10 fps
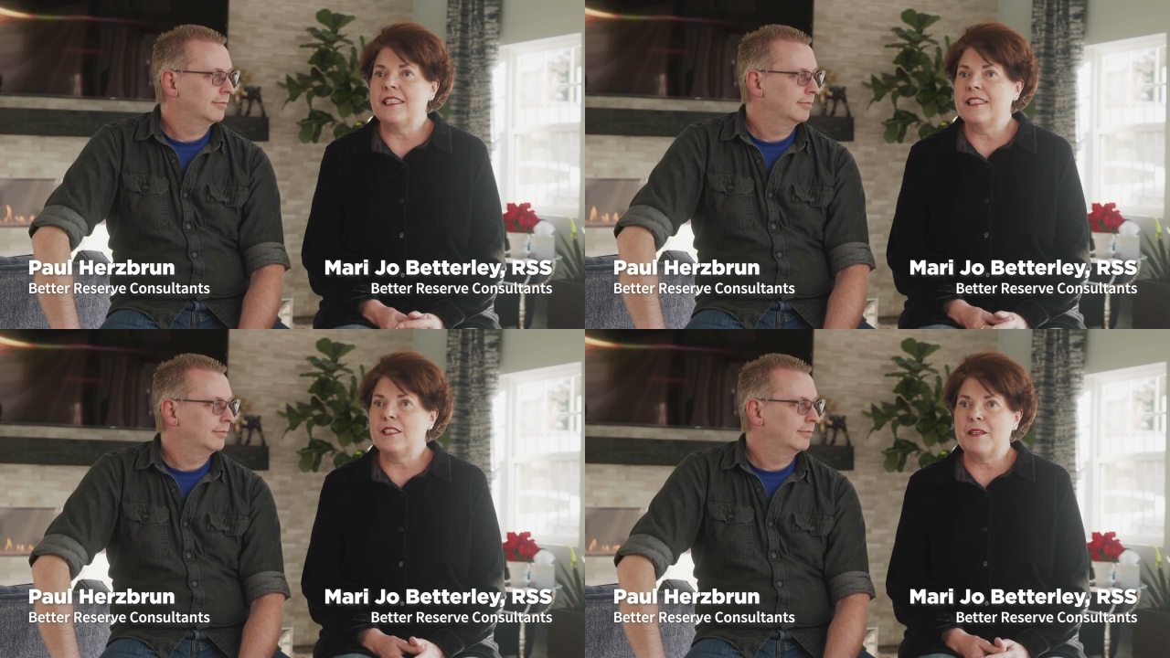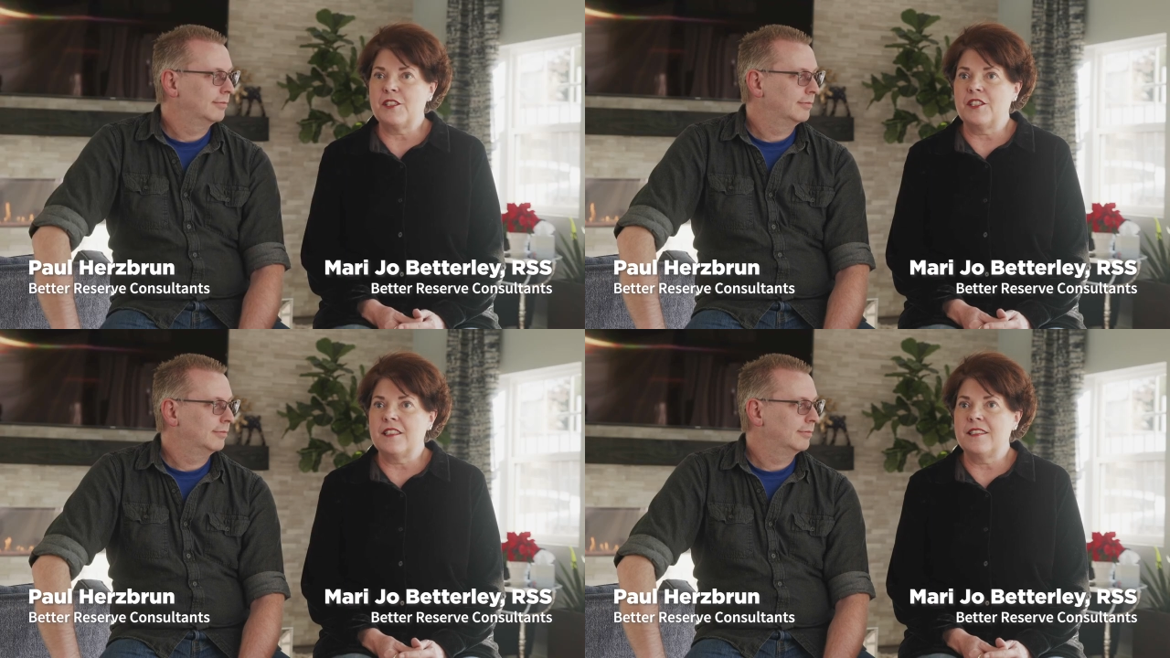Speaker 1: study
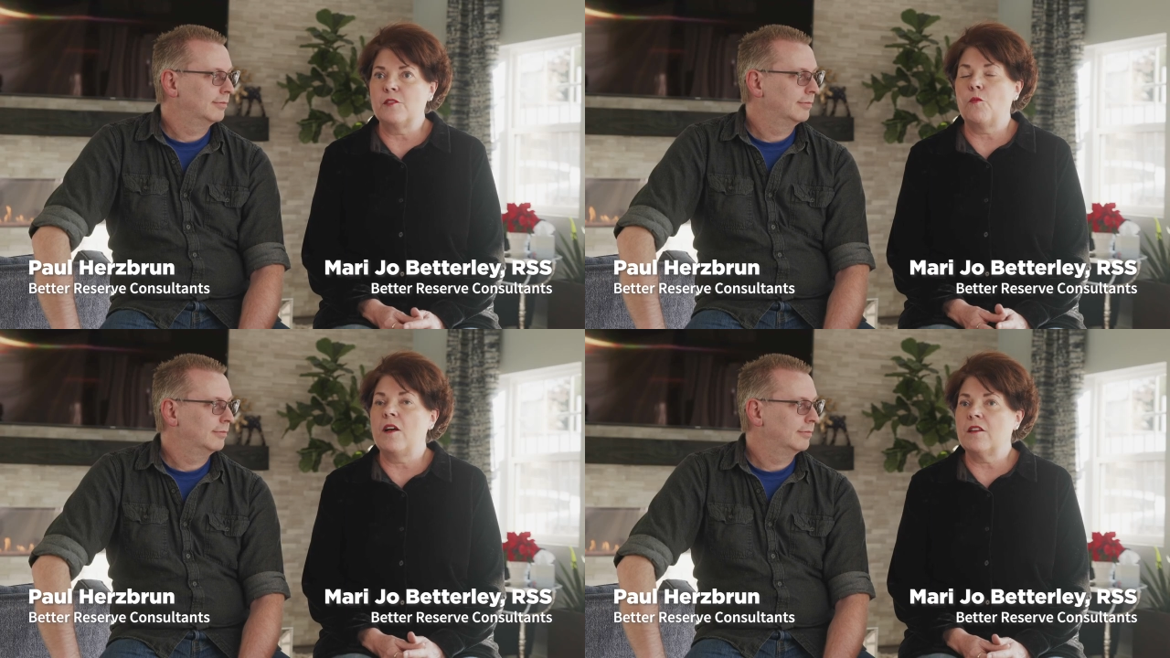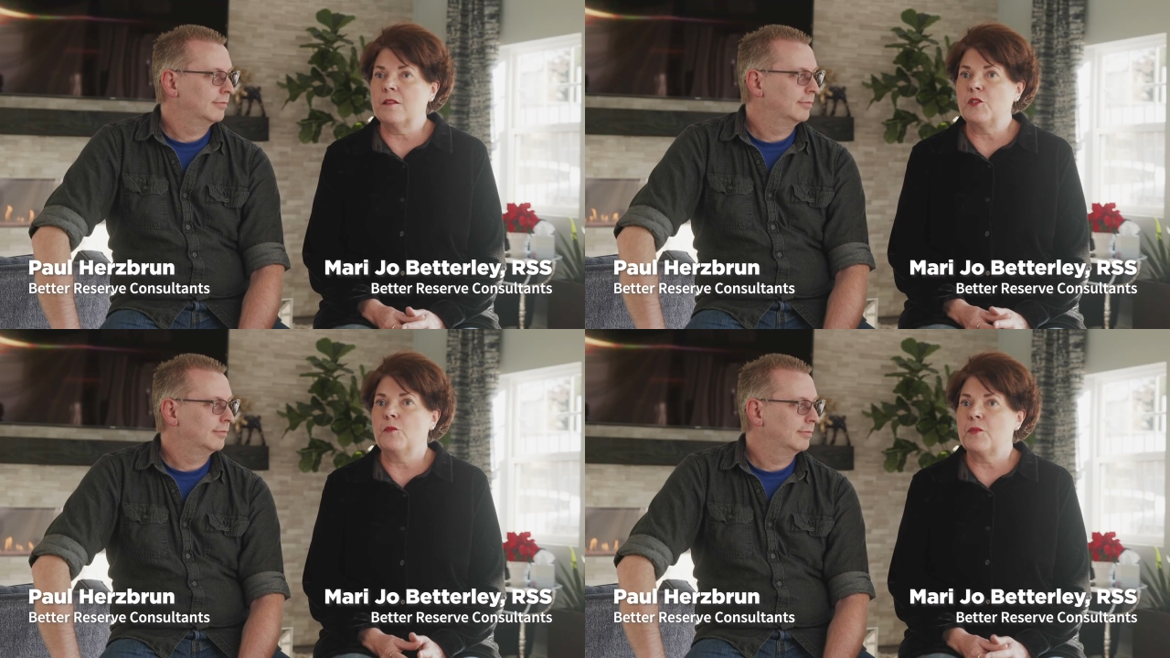specialist is welcome
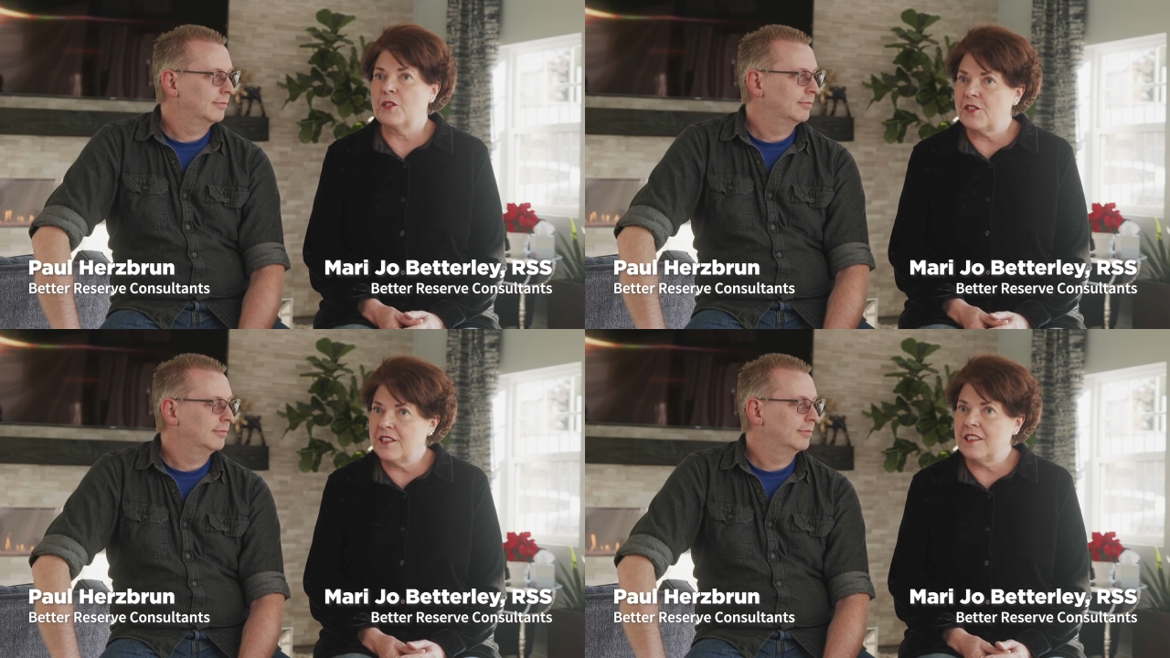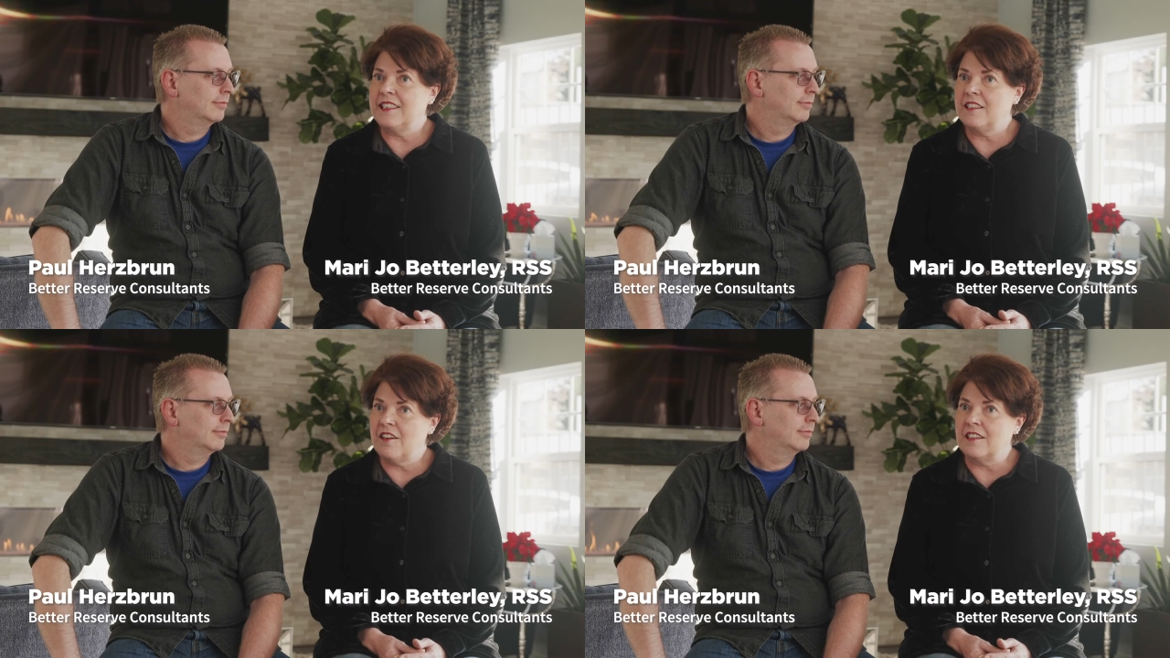to personally
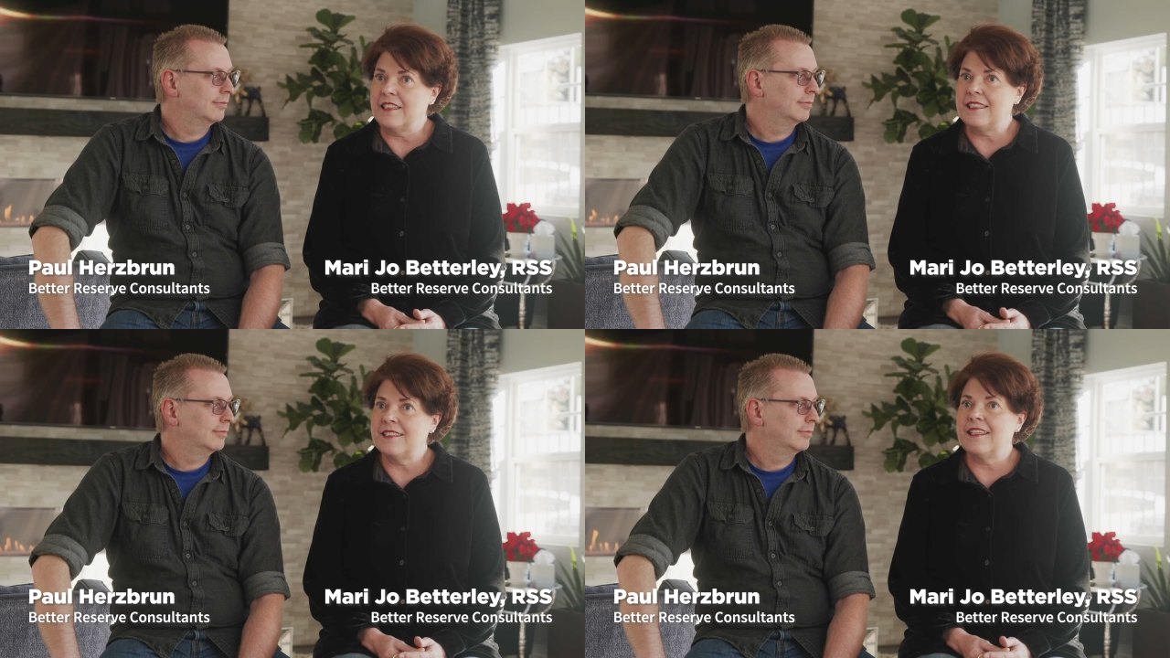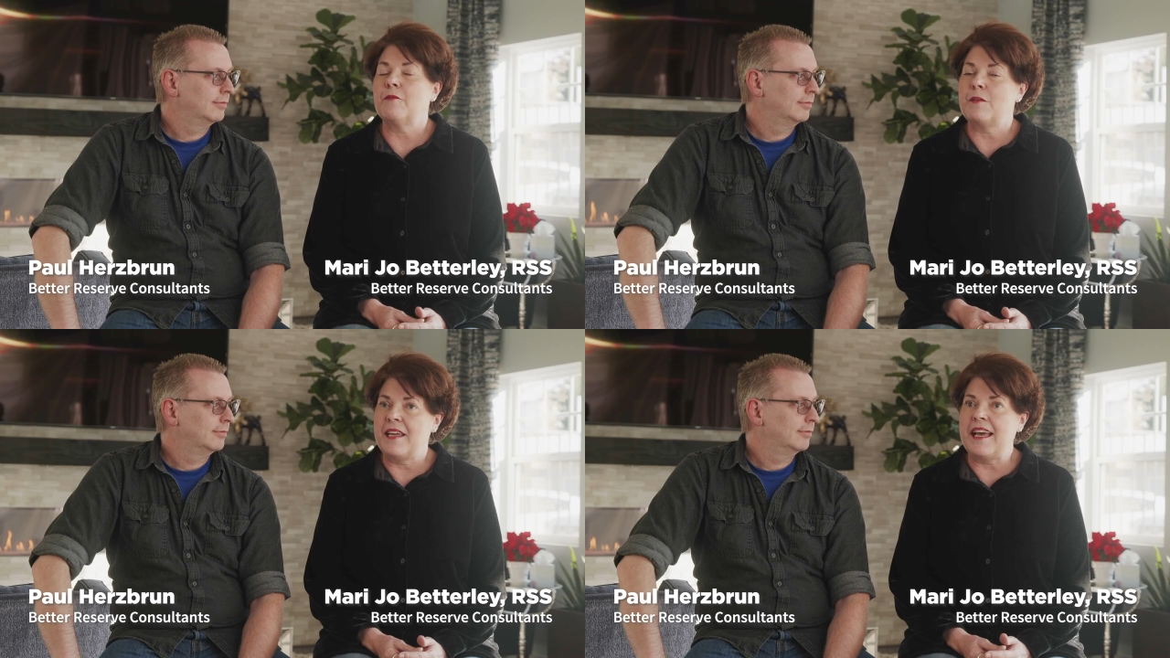call us, and
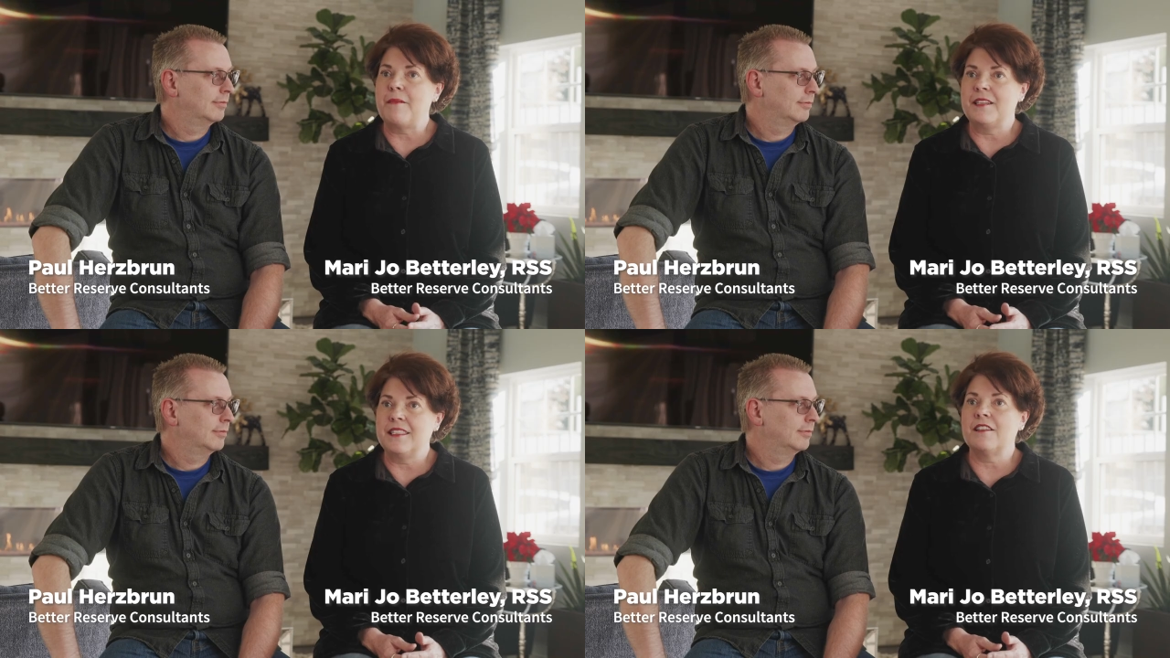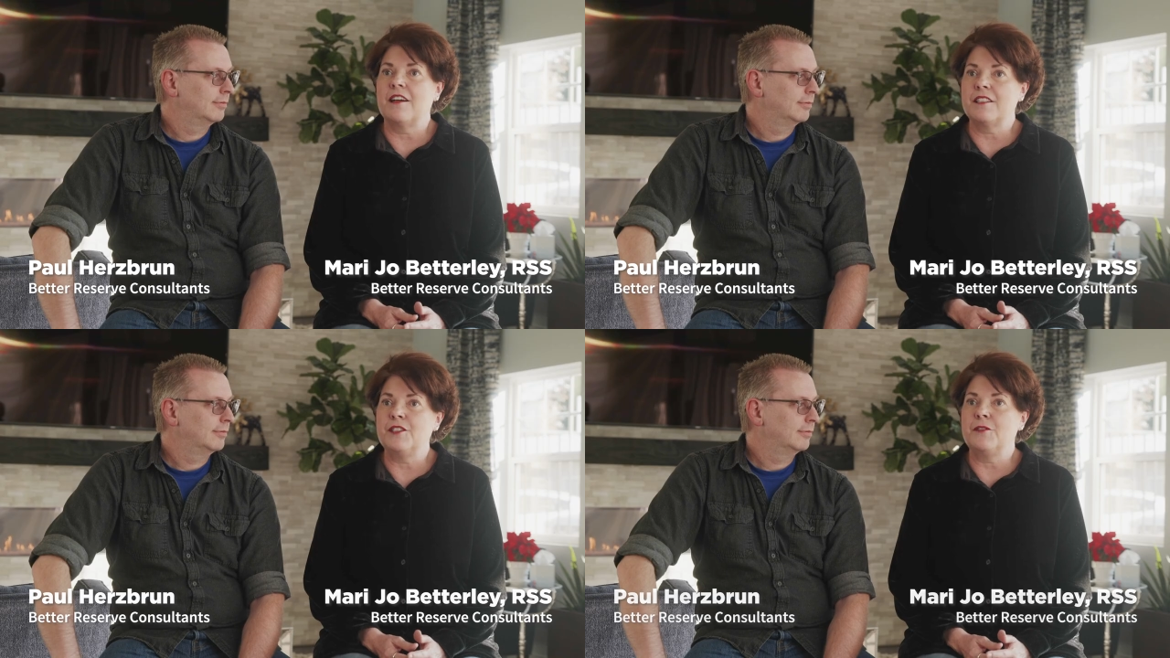we'd be happy to
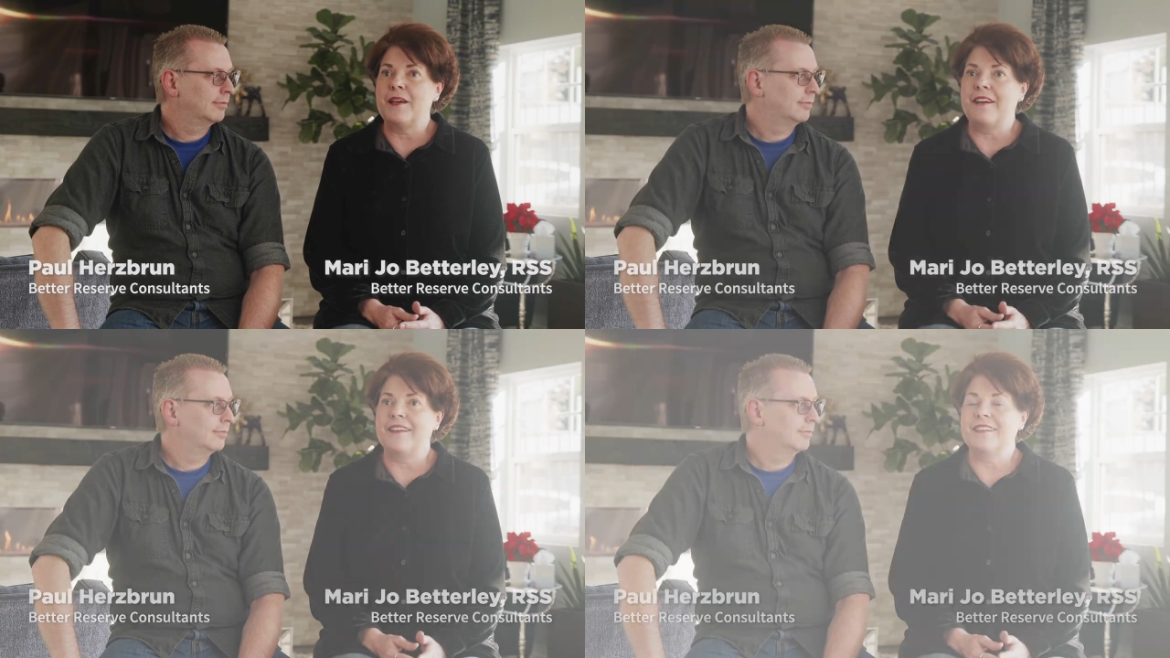talk to you about